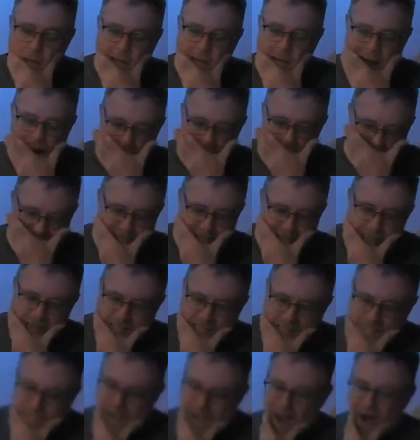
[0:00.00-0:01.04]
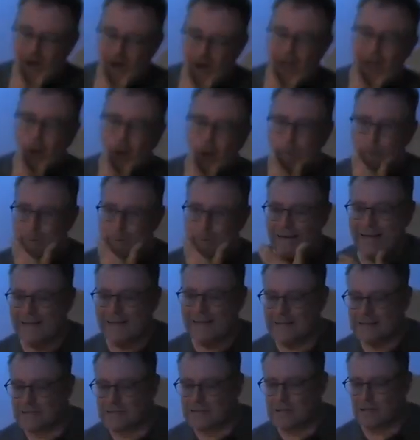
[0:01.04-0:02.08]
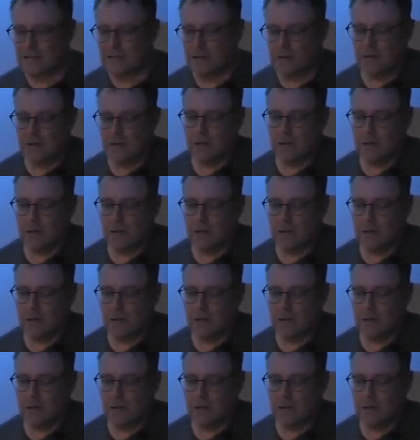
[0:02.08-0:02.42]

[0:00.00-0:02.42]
and our assets are our palette